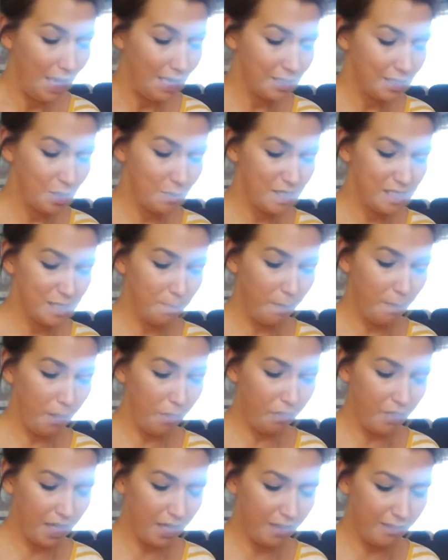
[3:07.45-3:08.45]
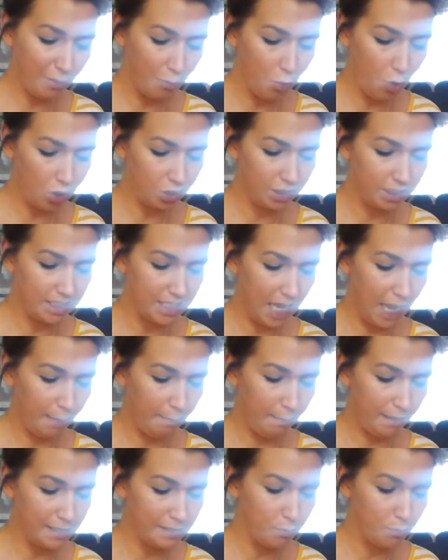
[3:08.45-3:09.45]
So it's a bit thicker than washi tape.
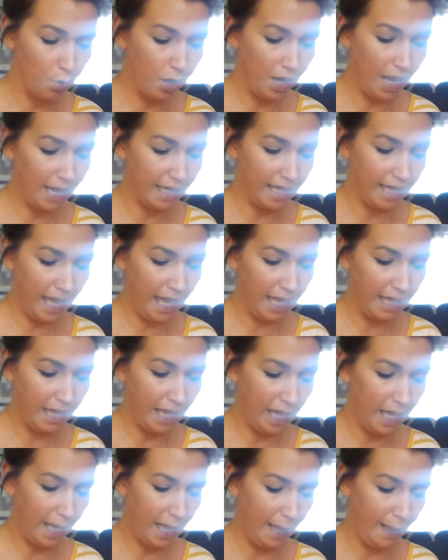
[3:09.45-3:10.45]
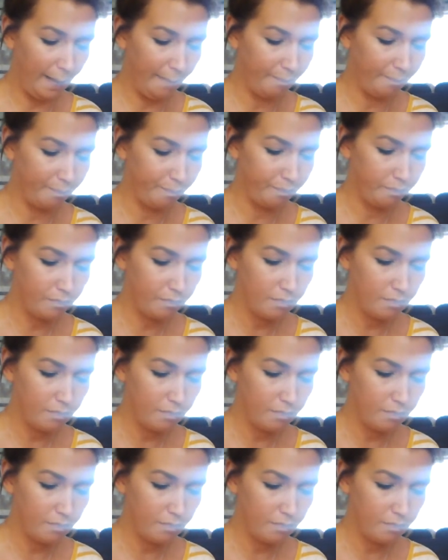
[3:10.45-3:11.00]
It's more like a um,